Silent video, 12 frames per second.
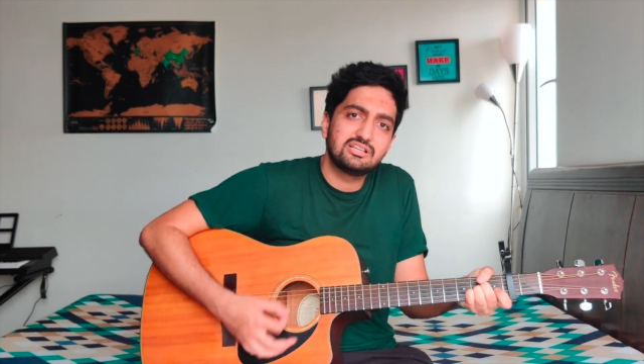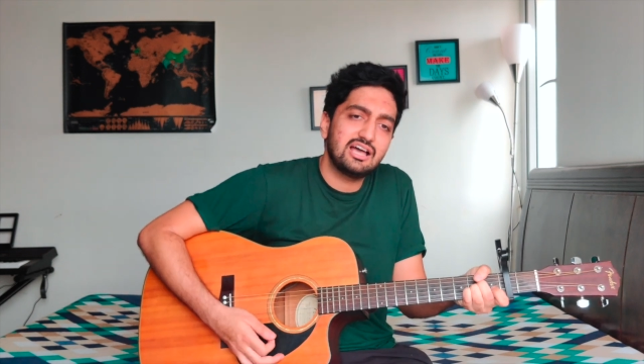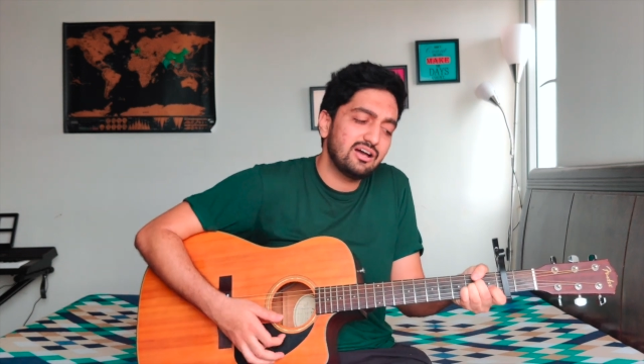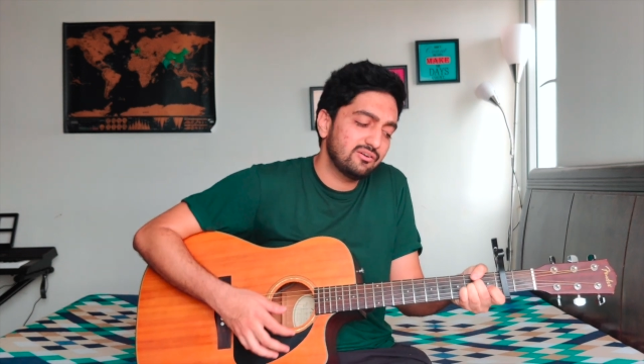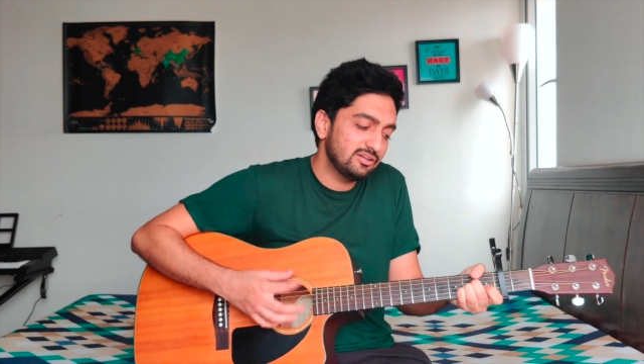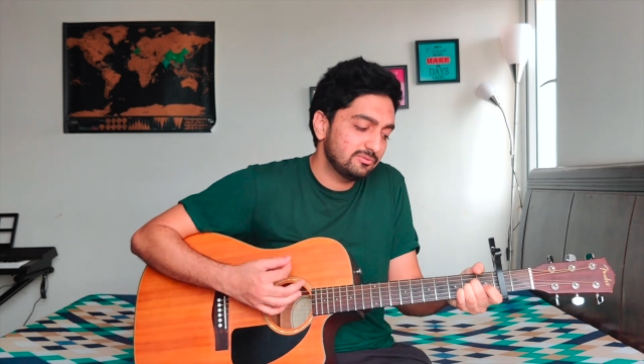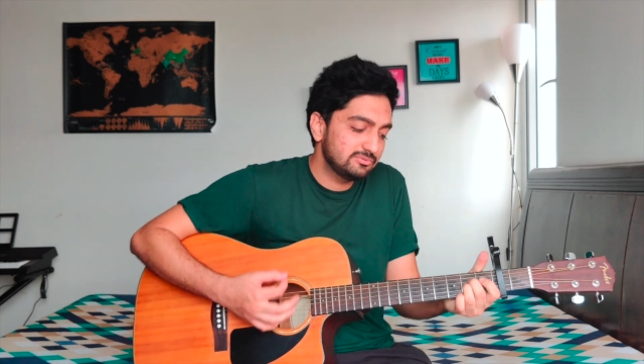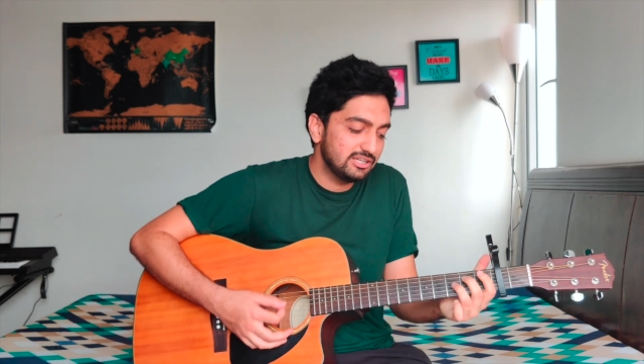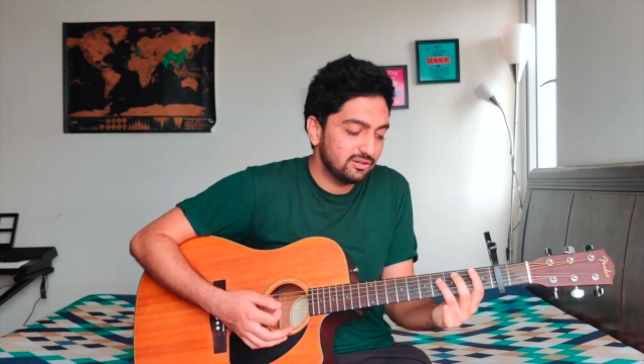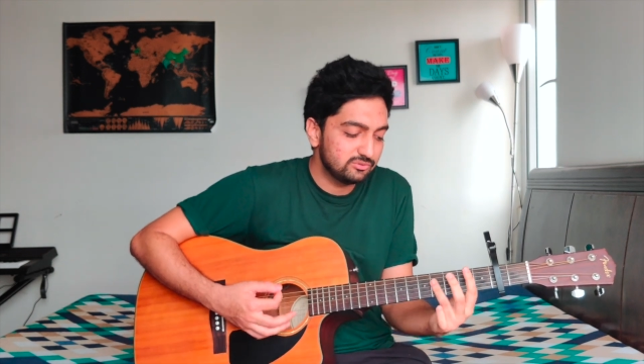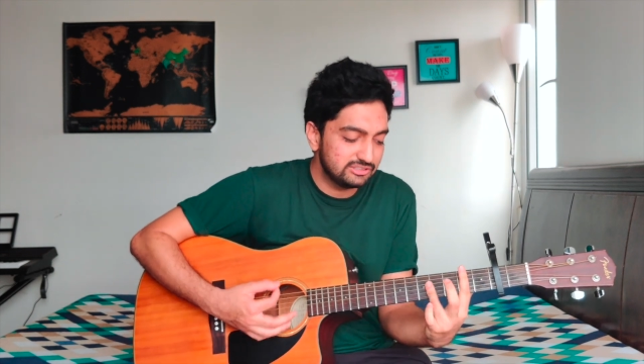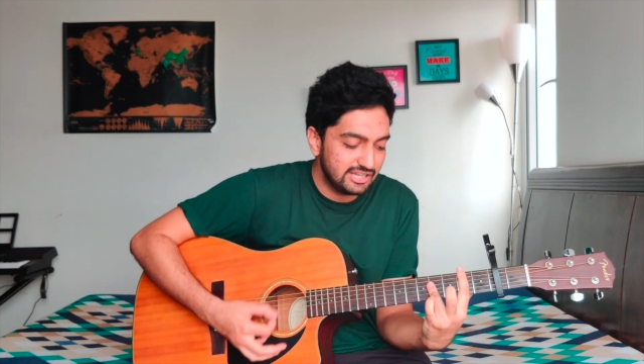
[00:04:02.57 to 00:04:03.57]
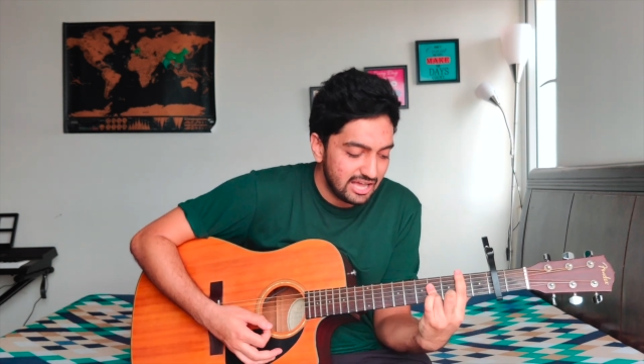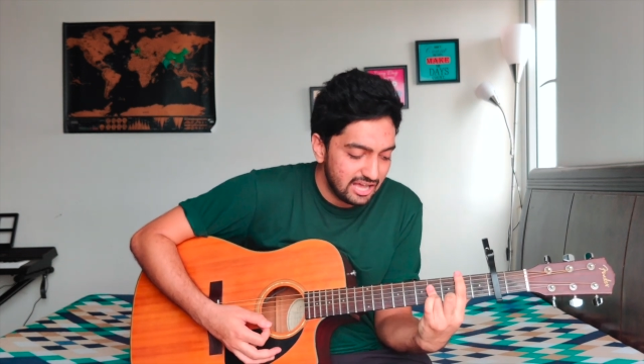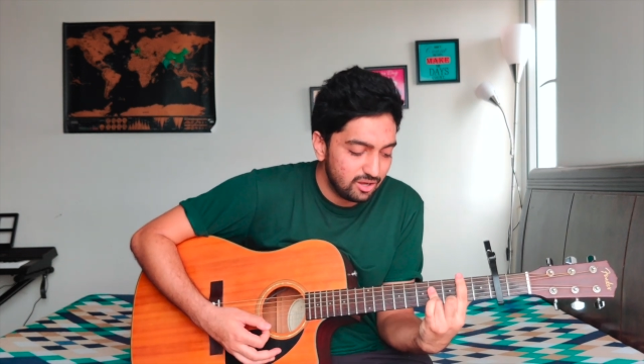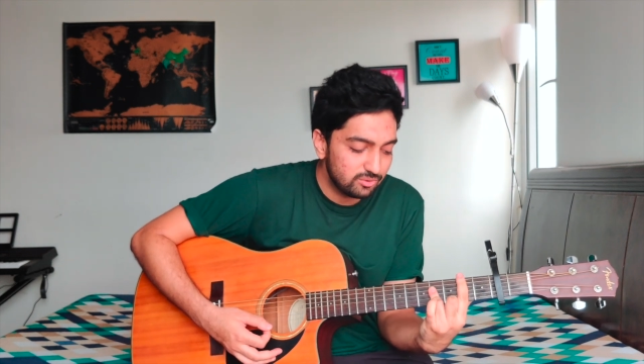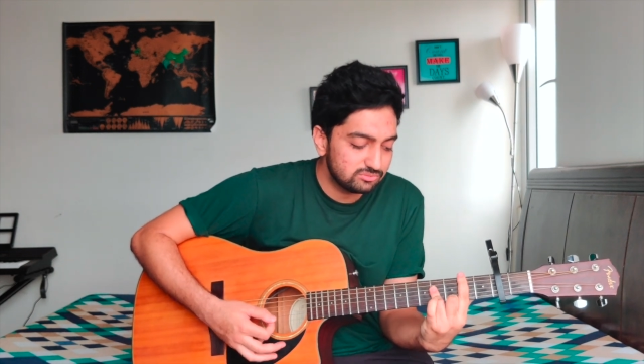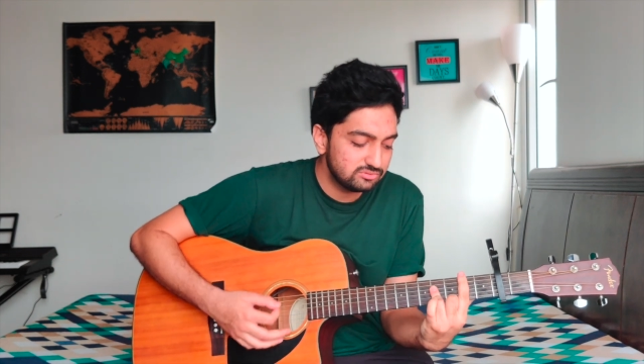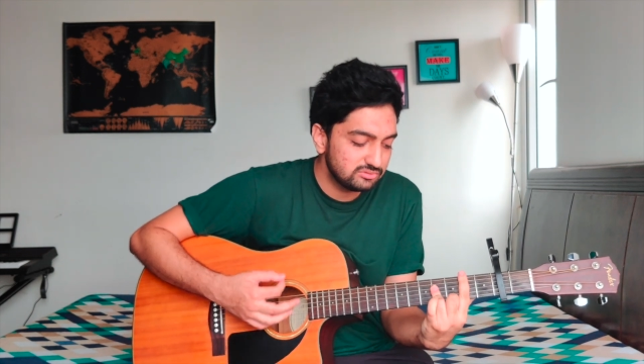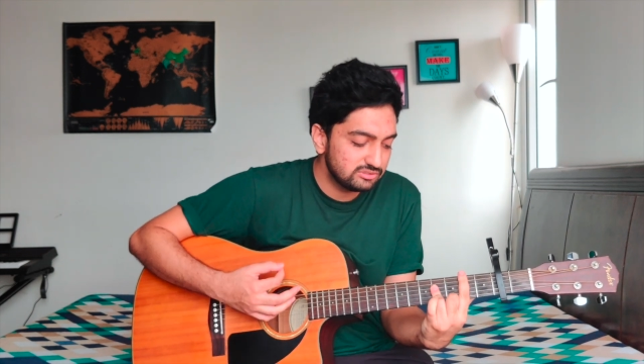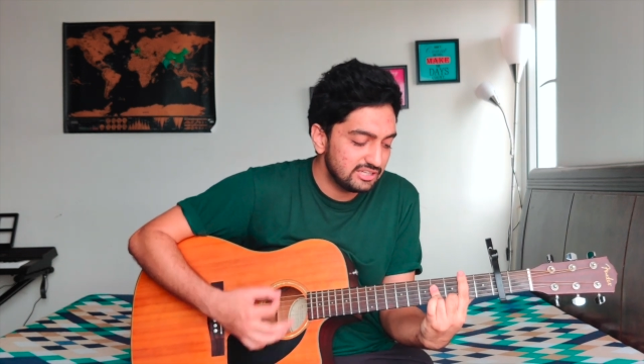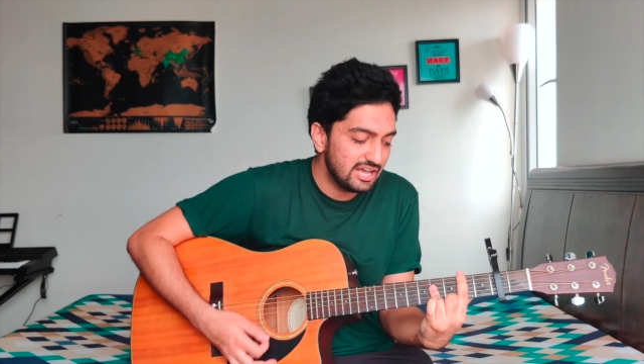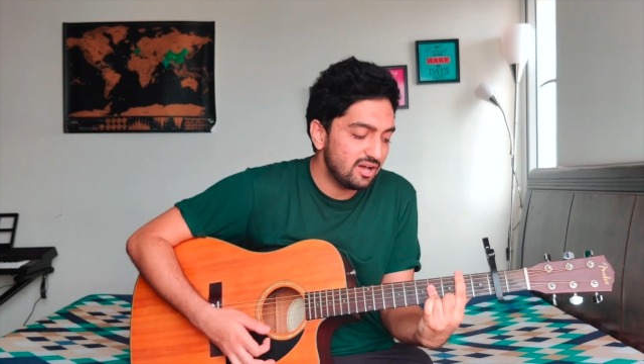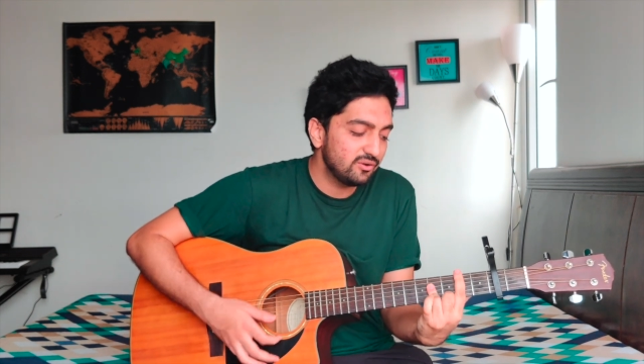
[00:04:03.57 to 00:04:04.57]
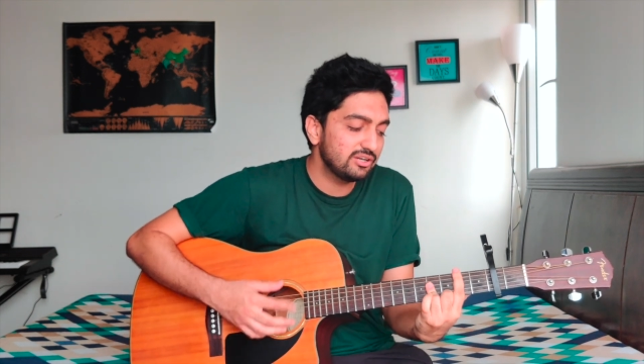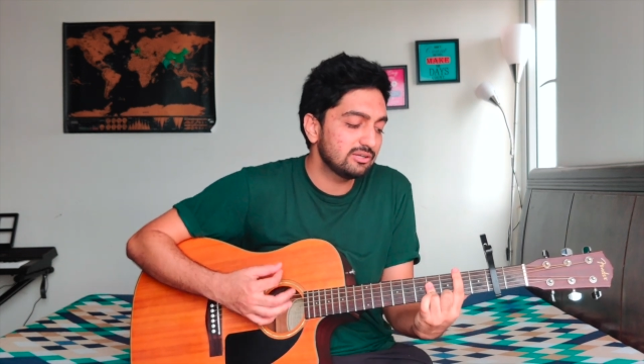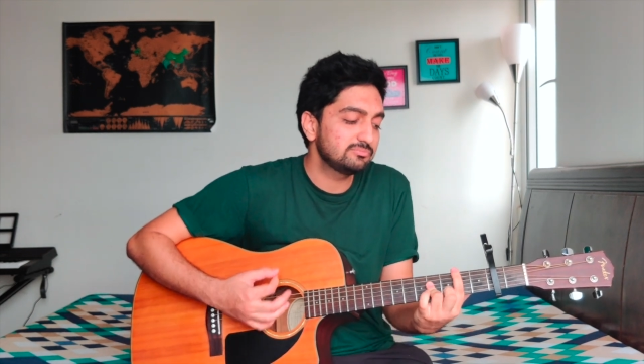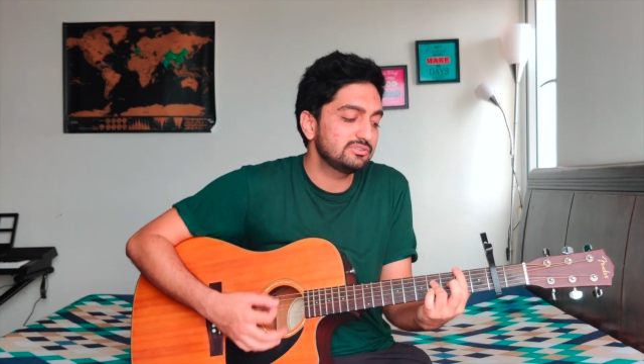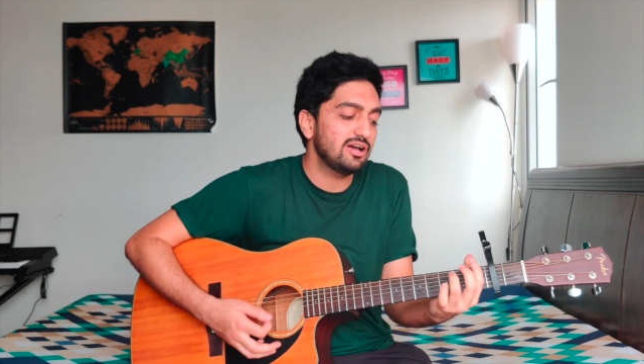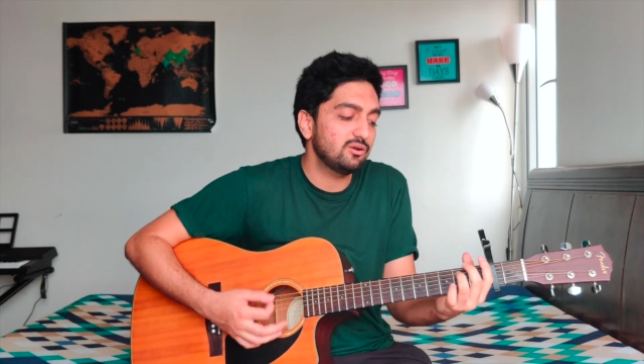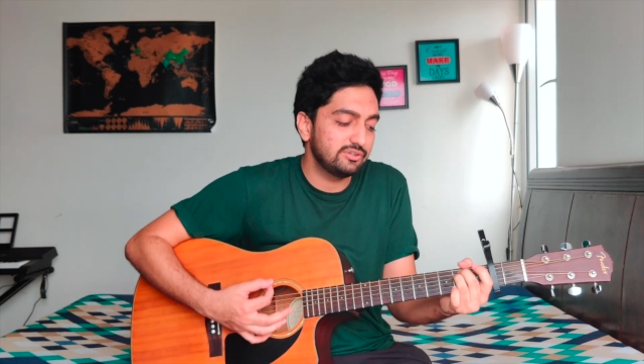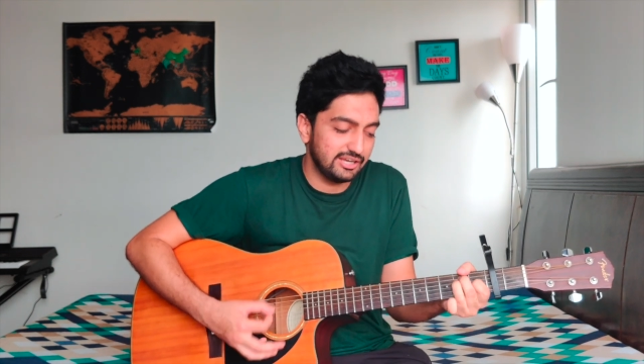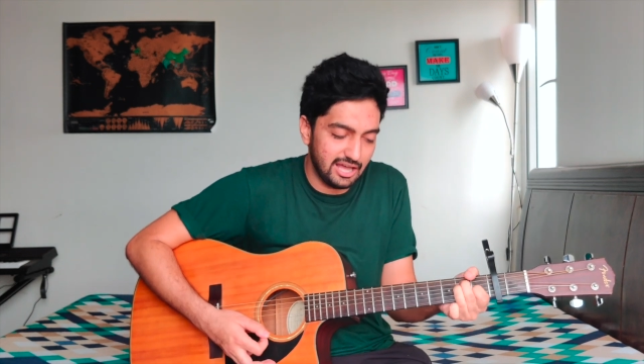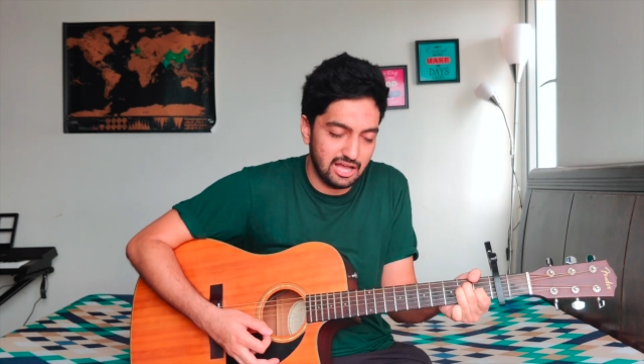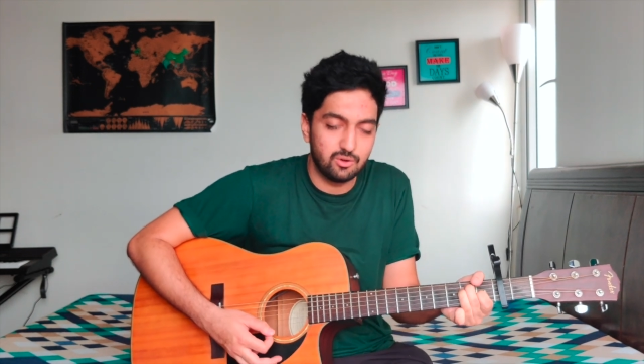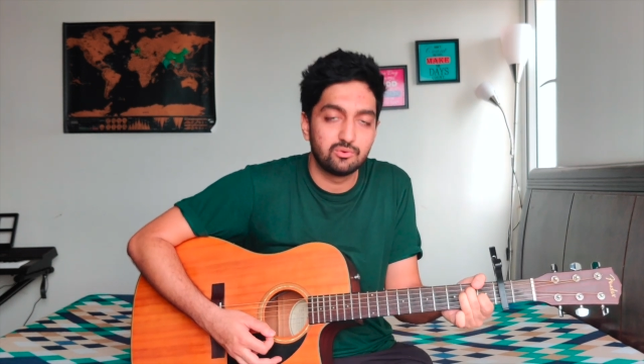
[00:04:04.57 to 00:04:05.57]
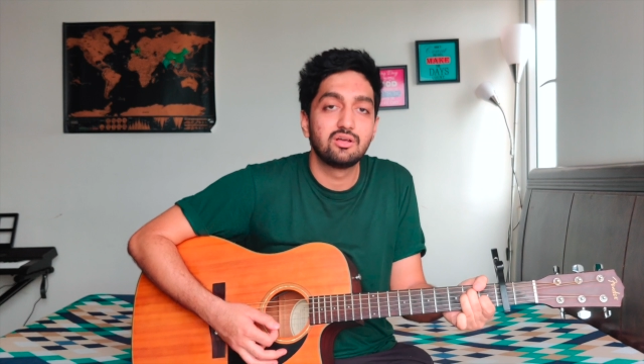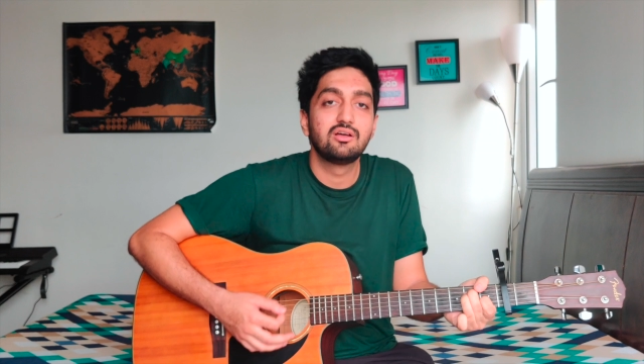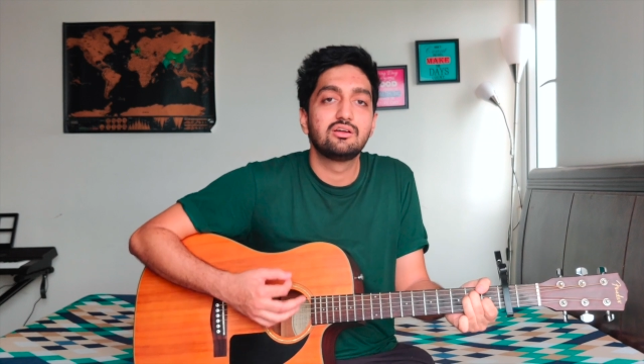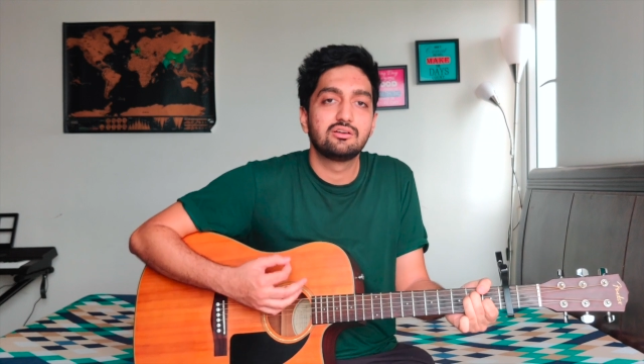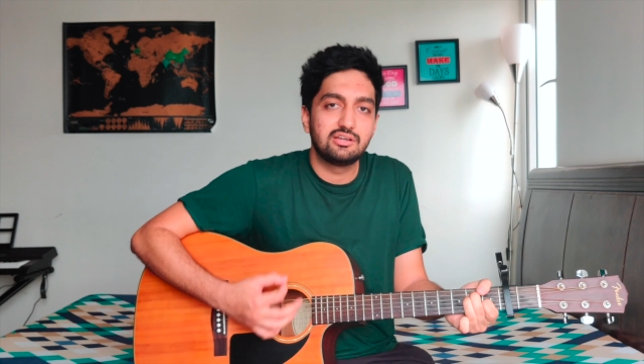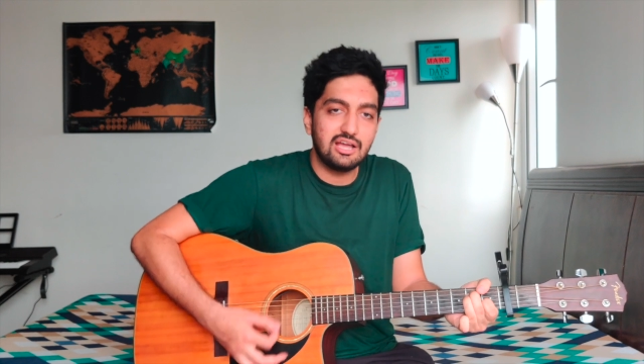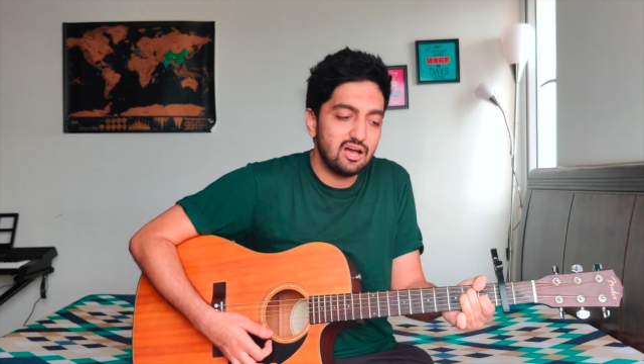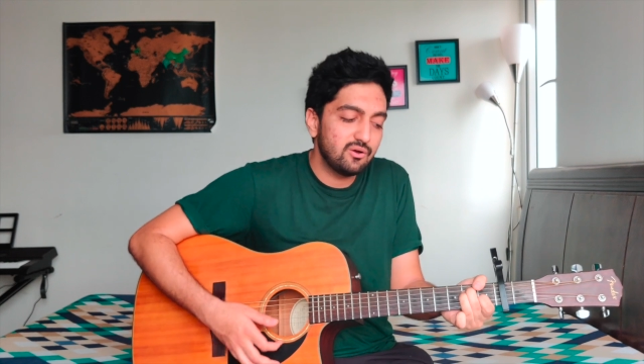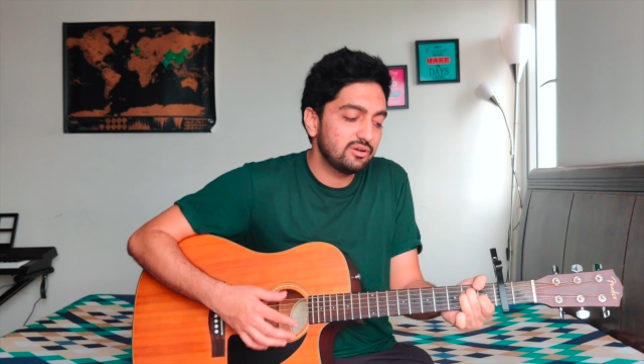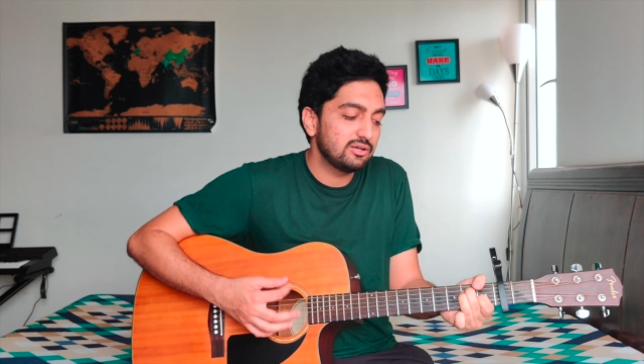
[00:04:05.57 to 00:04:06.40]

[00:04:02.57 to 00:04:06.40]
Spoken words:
down, up, down, down, down, up, down, down, down,